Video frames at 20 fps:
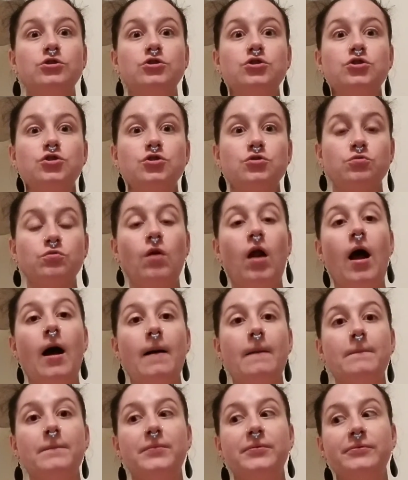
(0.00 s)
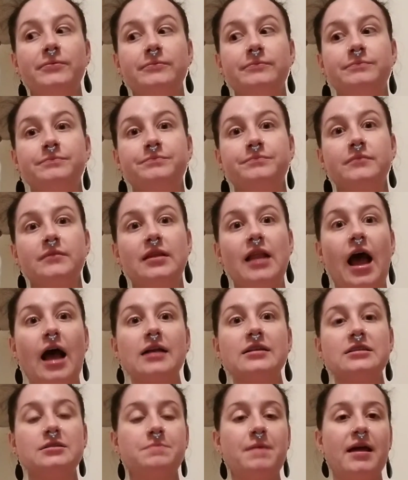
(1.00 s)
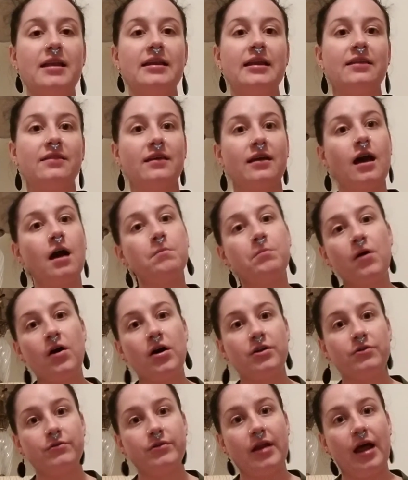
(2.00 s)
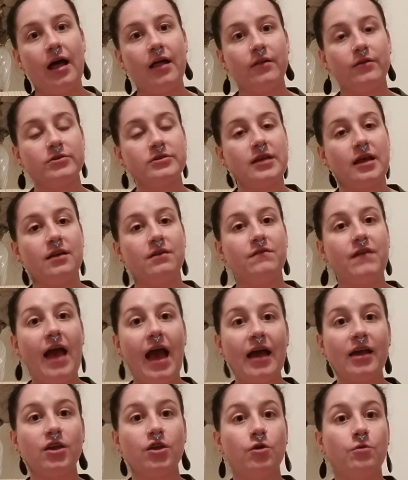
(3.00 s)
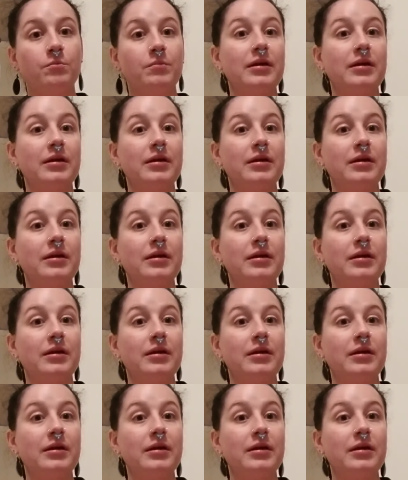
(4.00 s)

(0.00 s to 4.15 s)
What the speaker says: trump not spending the couple $100 on a vacuum.